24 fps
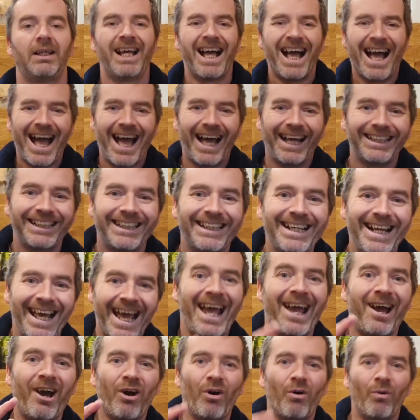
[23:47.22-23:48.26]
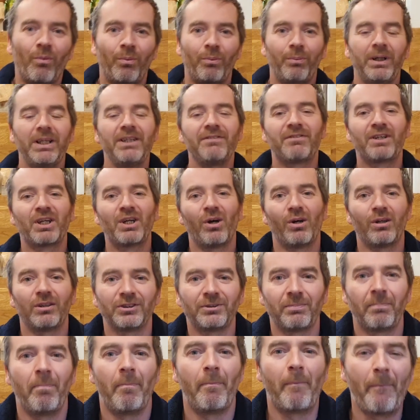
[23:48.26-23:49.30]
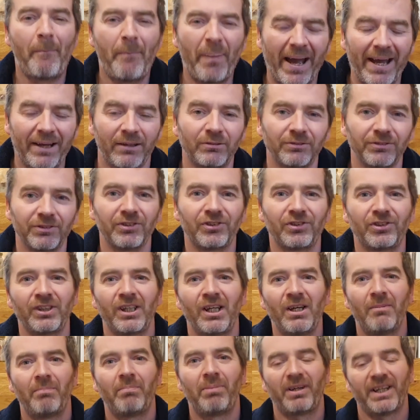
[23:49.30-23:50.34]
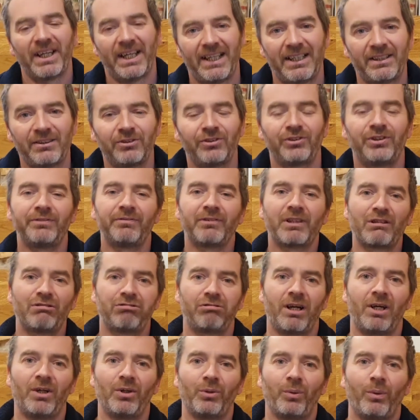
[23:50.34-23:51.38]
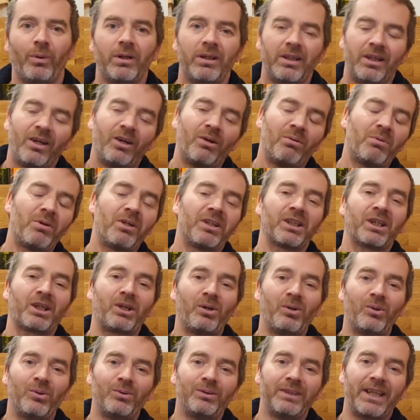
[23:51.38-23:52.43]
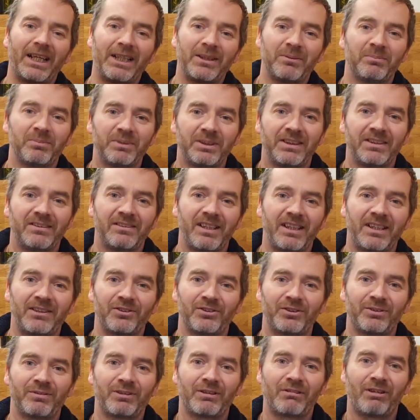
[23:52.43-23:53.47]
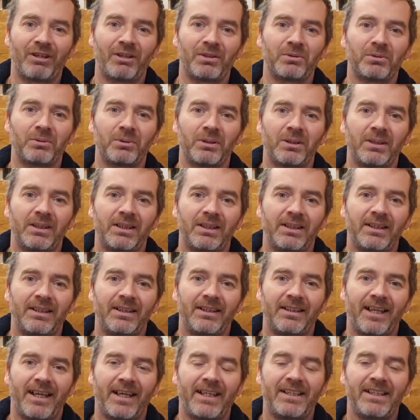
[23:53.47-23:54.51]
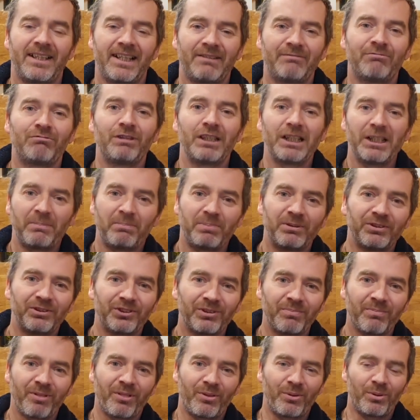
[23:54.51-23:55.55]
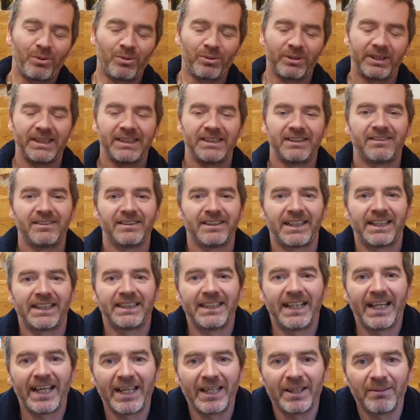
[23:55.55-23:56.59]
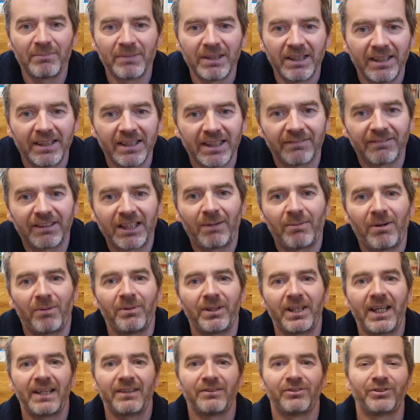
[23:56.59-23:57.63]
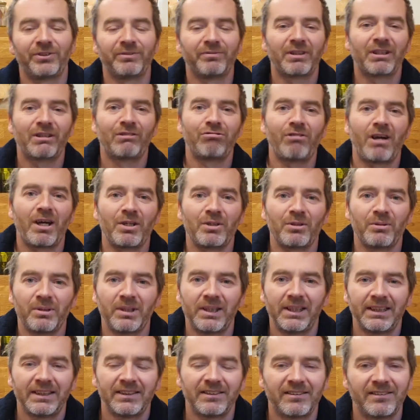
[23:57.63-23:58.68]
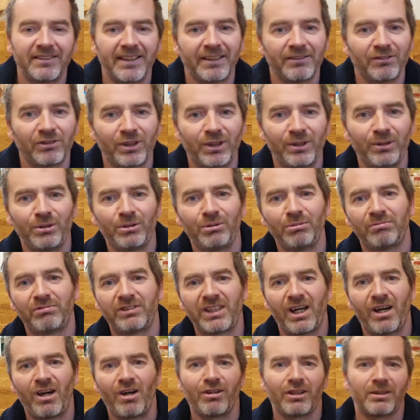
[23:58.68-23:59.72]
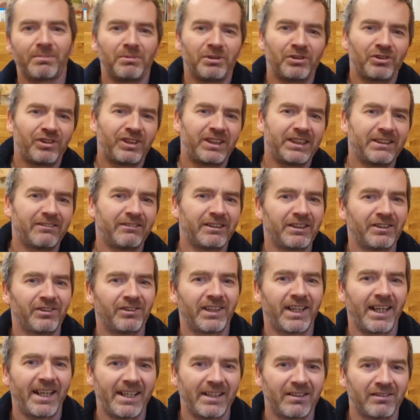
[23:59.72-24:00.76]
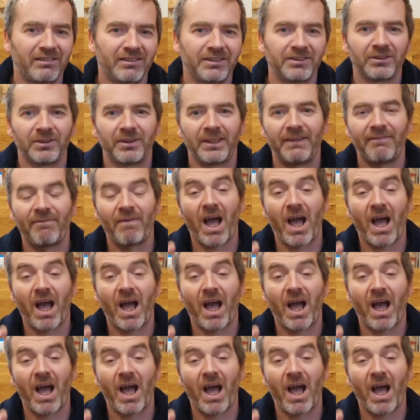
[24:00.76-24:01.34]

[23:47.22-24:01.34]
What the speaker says: And now we've got Bounce by House of Crow. What a cool name is House of Crow. Hey, they've really put some thought into their name. They've come up with House of Crow. Sounds cool, dark, mysterious, excellent. If